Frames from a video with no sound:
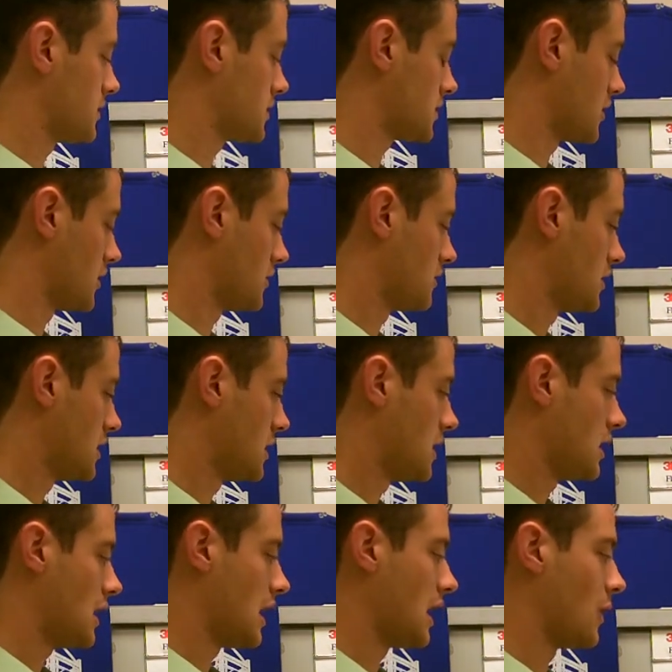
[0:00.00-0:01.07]
So
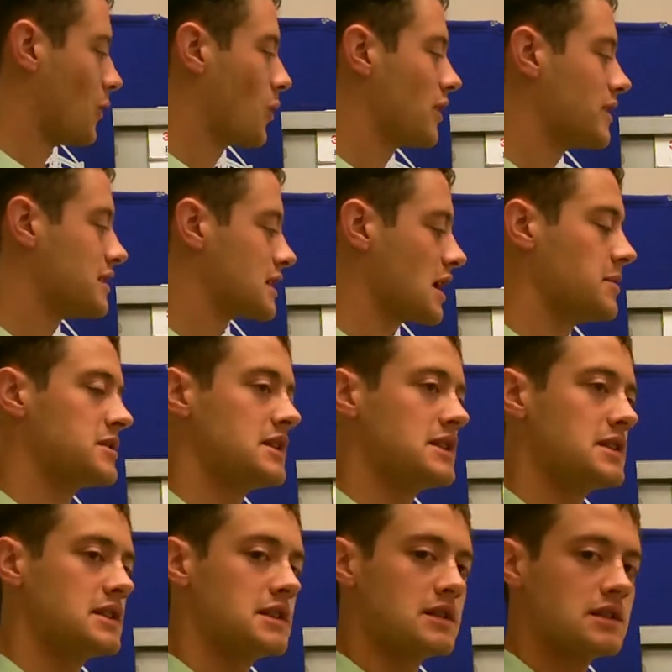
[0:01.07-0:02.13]
where this comes
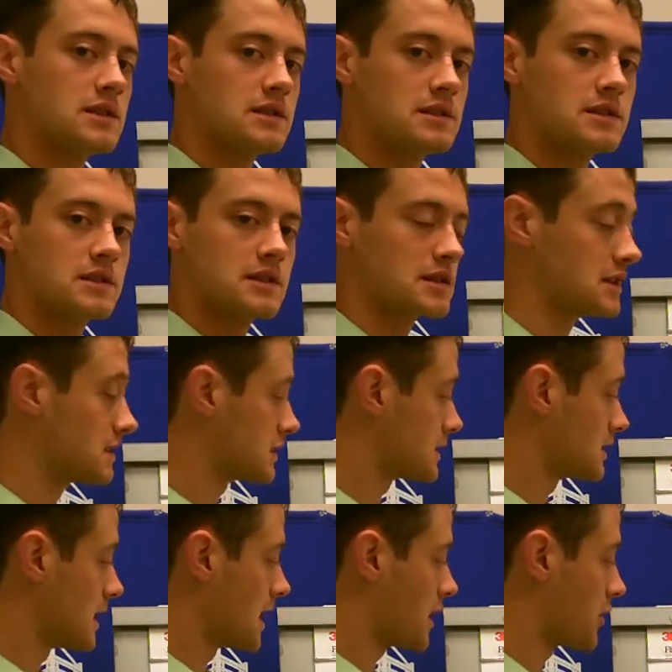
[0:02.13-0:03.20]
into, this
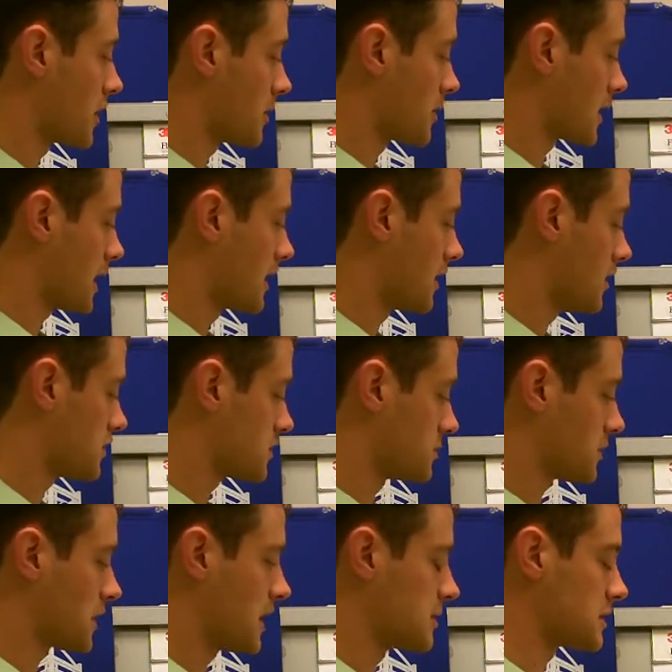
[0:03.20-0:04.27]
diagram kind of also
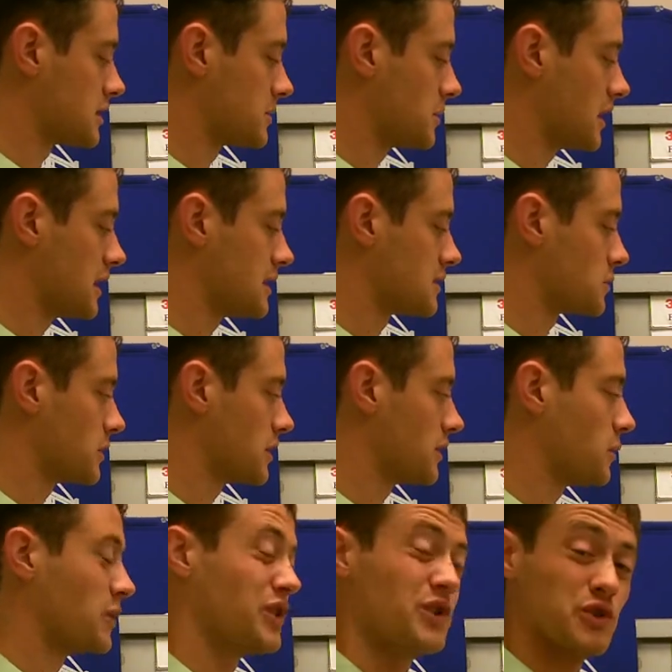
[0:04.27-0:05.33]
comes into play is
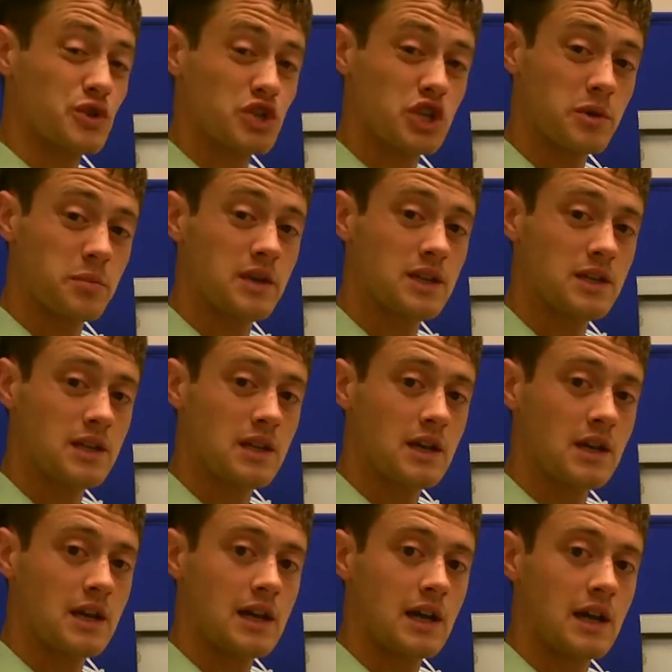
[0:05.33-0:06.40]
with your shipping,
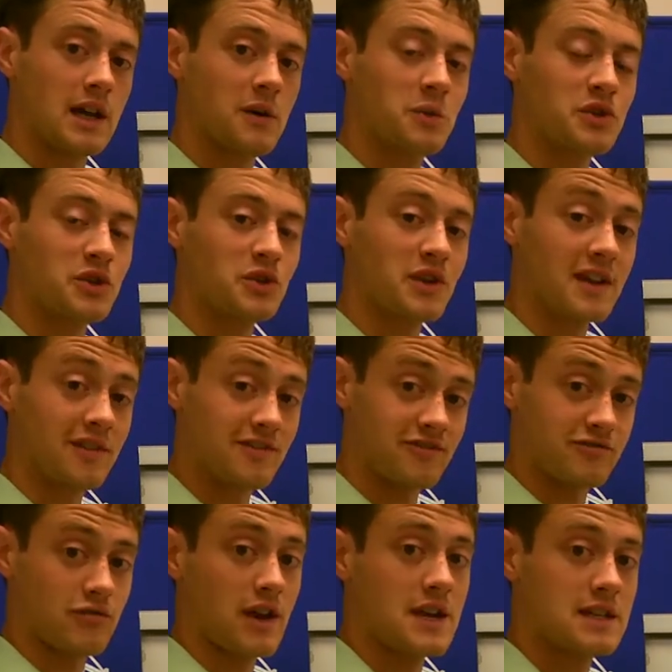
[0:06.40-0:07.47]
when you look at
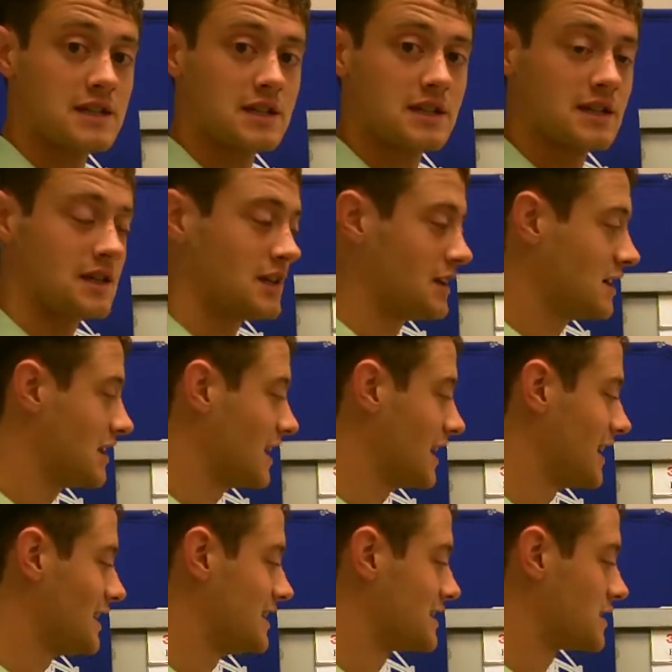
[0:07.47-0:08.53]
freight.
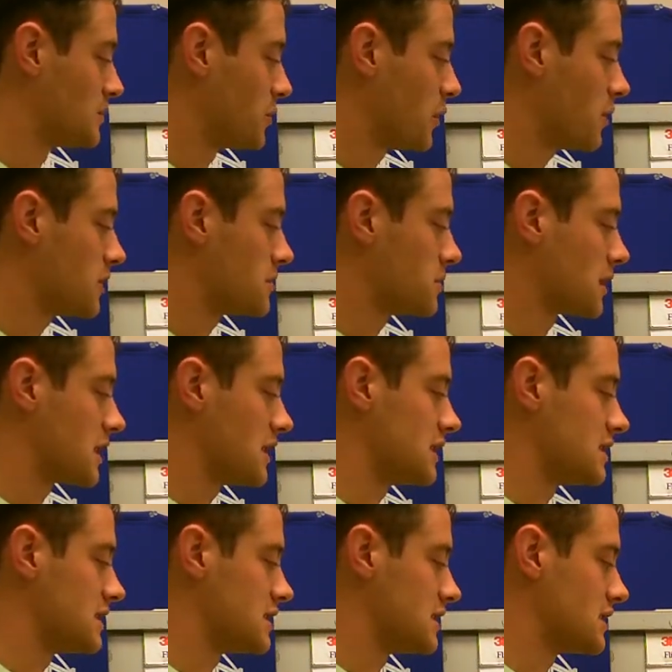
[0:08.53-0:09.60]
And it's important
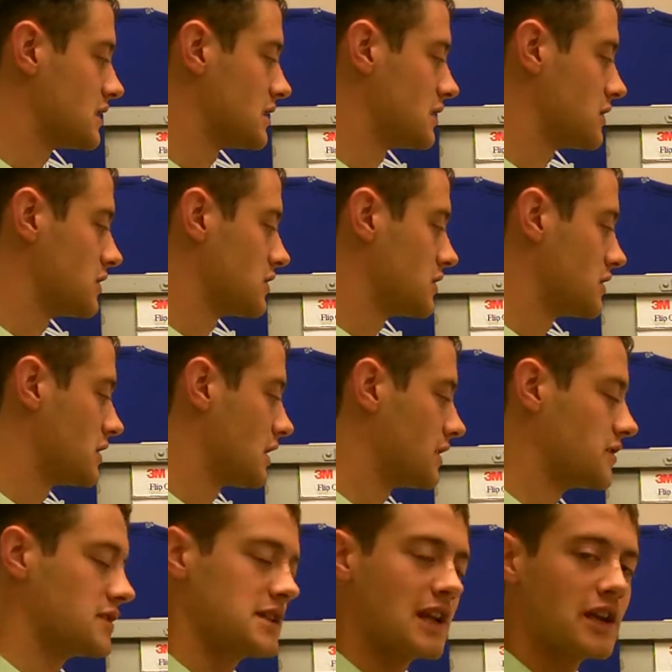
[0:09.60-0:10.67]
because to
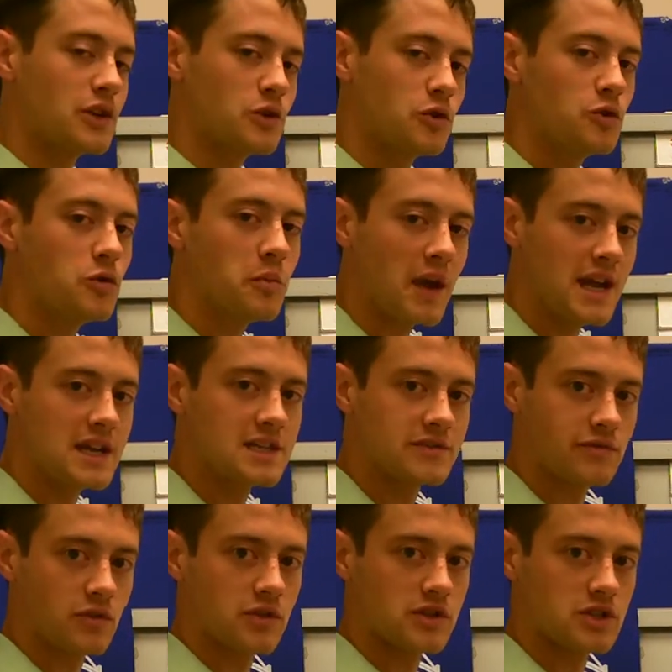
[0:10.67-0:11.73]
understand who pays
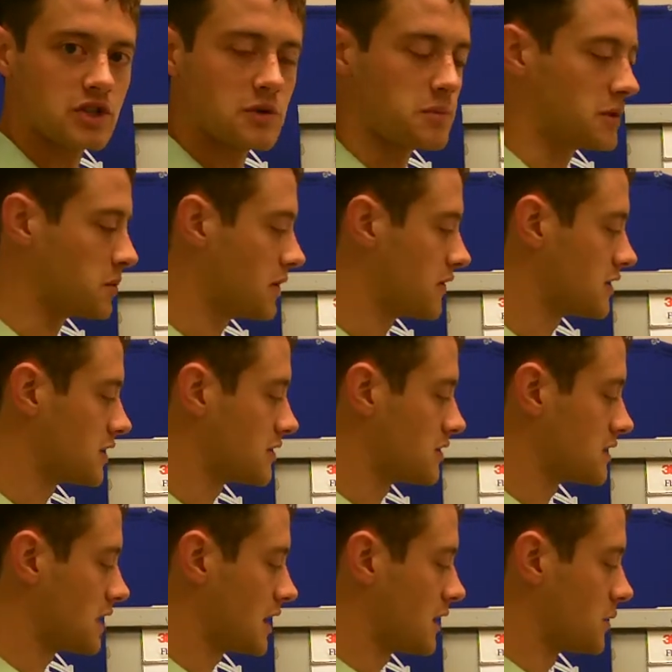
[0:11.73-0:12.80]
for the shipping, we have to
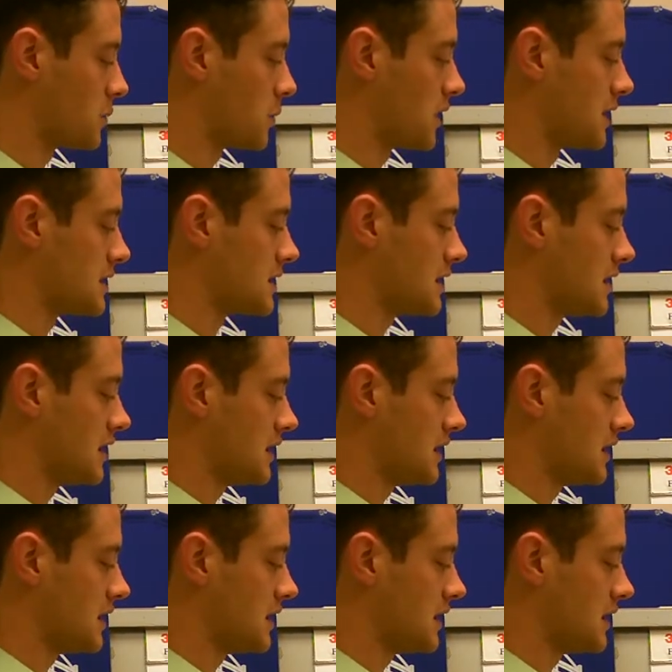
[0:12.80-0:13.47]
understand what,